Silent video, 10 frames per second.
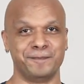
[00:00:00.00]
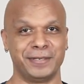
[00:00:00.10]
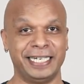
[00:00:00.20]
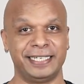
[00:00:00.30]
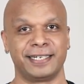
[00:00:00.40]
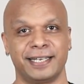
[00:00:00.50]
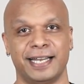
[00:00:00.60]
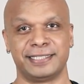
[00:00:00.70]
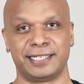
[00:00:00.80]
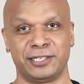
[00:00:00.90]
Indian
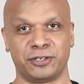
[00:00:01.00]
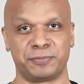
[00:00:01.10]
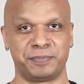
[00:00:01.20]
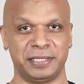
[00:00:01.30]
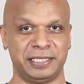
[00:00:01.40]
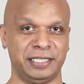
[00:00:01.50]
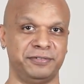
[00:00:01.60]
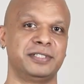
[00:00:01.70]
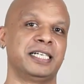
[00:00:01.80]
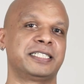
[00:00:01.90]
guys are not
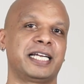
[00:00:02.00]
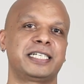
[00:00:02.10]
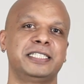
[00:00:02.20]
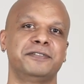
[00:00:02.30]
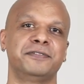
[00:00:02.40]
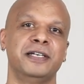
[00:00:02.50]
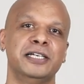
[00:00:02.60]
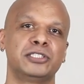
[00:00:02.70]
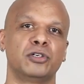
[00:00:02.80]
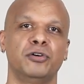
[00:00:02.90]
perceived attractive.
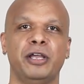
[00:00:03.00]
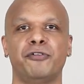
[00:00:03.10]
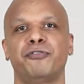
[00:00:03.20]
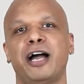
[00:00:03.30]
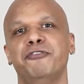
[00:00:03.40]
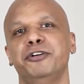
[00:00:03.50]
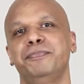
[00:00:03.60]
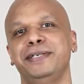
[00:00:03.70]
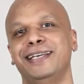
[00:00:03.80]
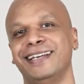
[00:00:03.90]
So if I
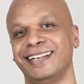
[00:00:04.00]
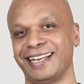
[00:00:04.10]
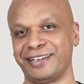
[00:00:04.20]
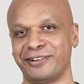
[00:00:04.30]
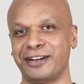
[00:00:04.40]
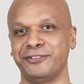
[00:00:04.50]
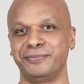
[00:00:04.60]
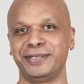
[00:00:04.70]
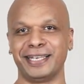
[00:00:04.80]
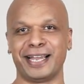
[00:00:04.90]
would
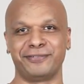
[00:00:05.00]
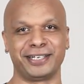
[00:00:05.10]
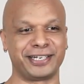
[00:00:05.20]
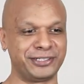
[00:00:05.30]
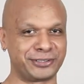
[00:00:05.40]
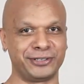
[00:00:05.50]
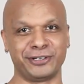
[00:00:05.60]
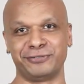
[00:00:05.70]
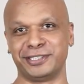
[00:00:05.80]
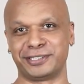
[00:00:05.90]
have the control
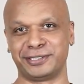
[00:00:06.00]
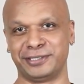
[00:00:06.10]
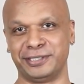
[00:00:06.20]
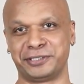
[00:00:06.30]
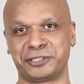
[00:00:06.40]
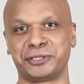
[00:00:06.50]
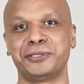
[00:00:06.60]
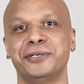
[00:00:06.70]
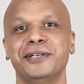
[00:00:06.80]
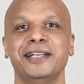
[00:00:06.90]
of this
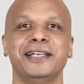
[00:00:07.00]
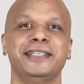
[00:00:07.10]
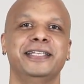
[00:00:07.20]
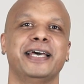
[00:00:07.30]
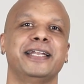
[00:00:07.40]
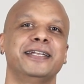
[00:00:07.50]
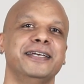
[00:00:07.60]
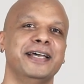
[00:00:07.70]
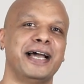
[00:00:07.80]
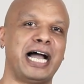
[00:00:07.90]
show, then
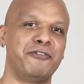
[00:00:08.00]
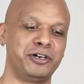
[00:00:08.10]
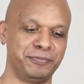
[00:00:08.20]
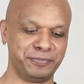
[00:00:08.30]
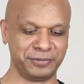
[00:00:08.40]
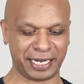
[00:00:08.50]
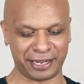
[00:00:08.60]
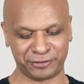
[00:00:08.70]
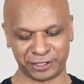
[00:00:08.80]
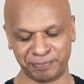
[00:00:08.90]
I
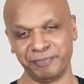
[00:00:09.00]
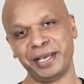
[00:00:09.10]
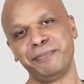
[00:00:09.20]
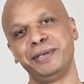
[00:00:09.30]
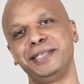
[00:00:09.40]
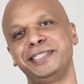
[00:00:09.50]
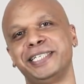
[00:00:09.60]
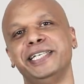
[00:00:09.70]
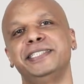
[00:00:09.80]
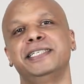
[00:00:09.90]
would maybe
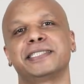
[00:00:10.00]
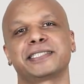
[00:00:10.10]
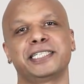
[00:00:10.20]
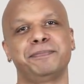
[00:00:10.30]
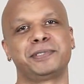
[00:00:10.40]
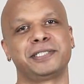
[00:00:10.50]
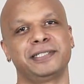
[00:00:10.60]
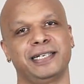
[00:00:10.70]
change the script.